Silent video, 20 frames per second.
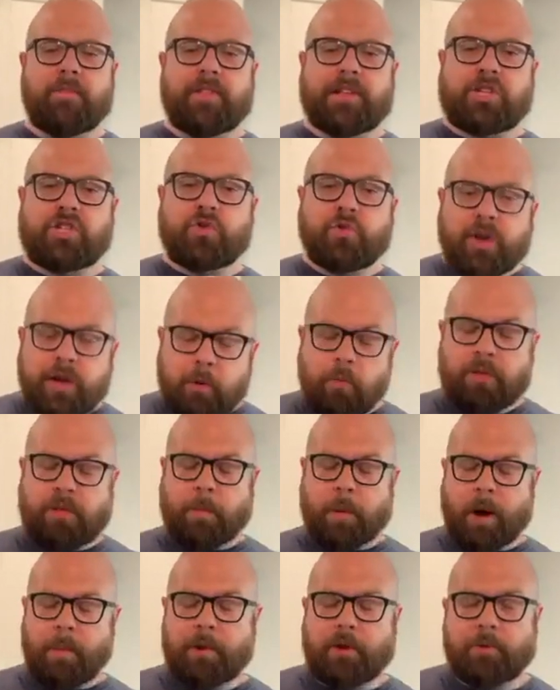the trick with
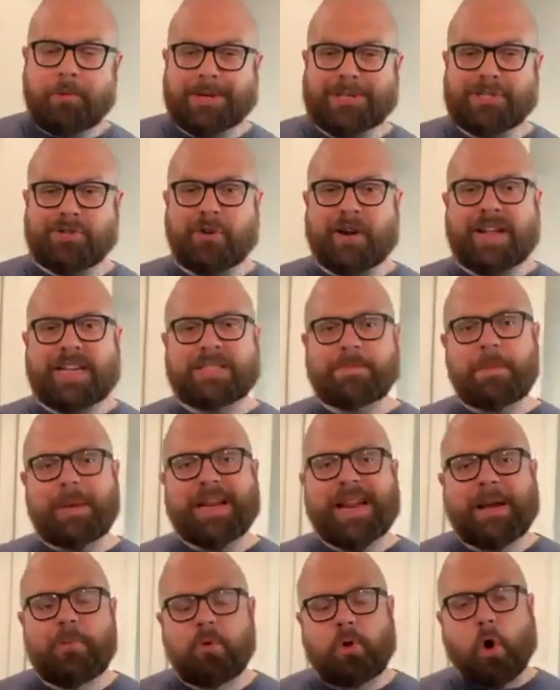a barbecue restaurant is
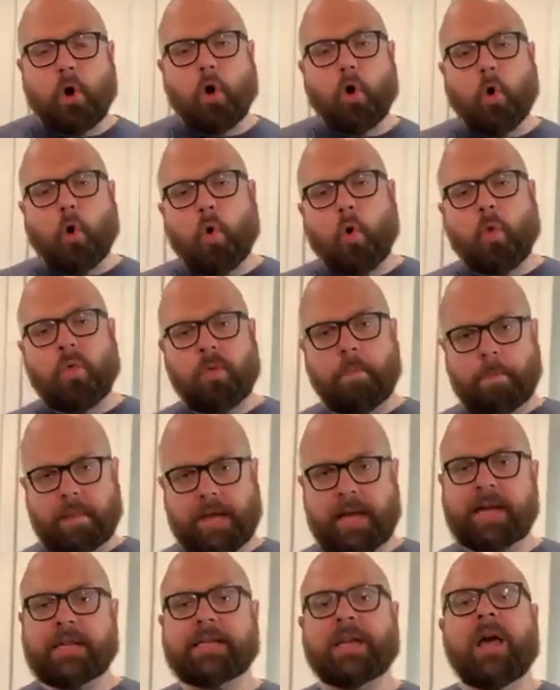being able to hold
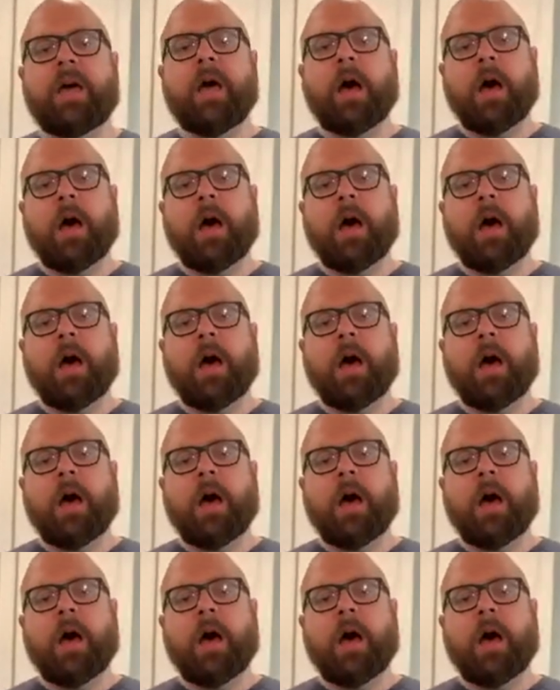meat